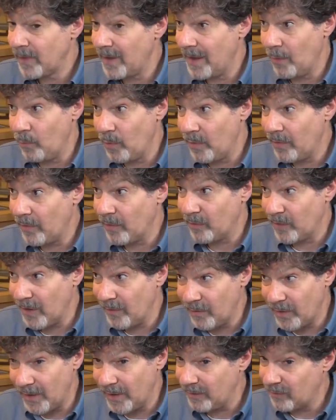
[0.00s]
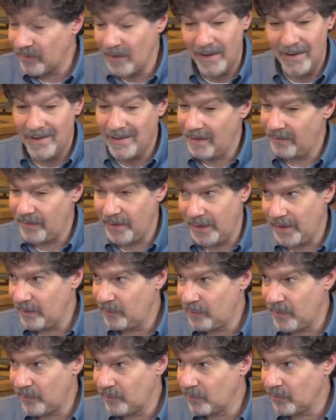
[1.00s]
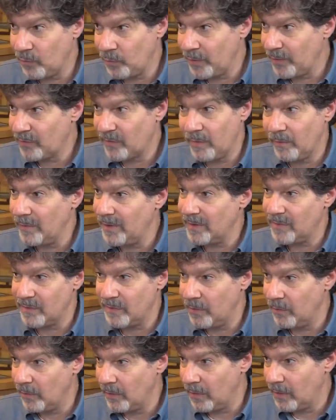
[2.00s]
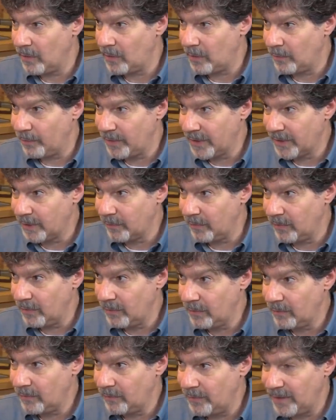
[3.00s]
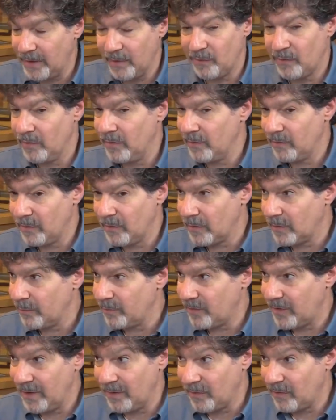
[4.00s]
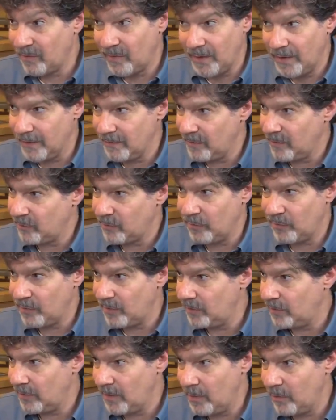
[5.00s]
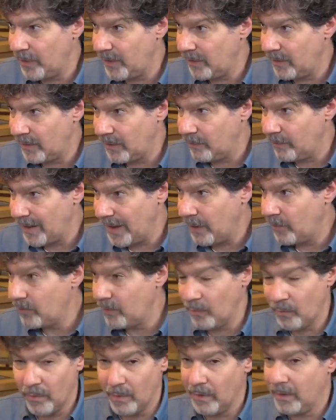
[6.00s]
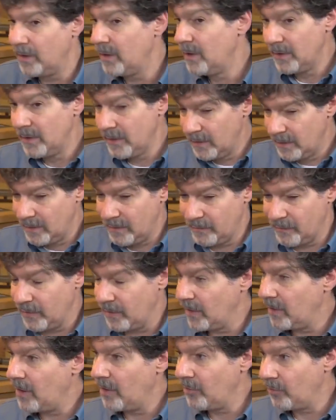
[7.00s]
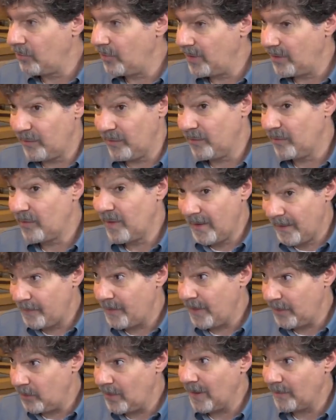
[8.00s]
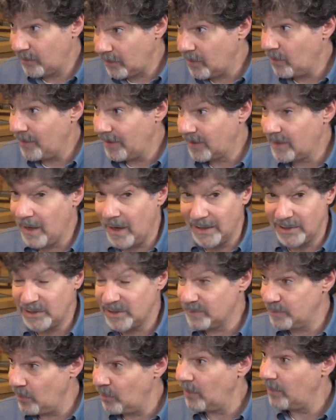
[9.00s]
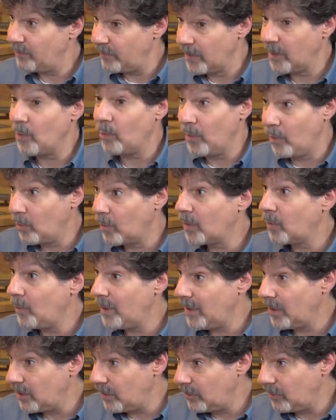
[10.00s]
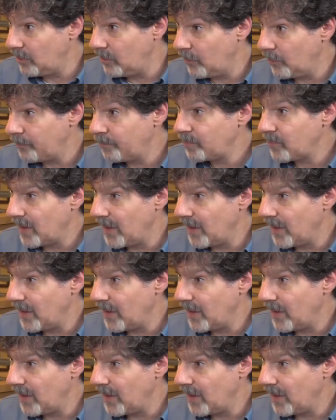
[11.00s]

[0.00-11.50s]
And when there's evidence that the ancestral wisdom is no longer applicable, because you're in circumstances the ancestors didn't know anything about, or for other reasons, then you have to go into conscious mode and figure, well, what are we going to do?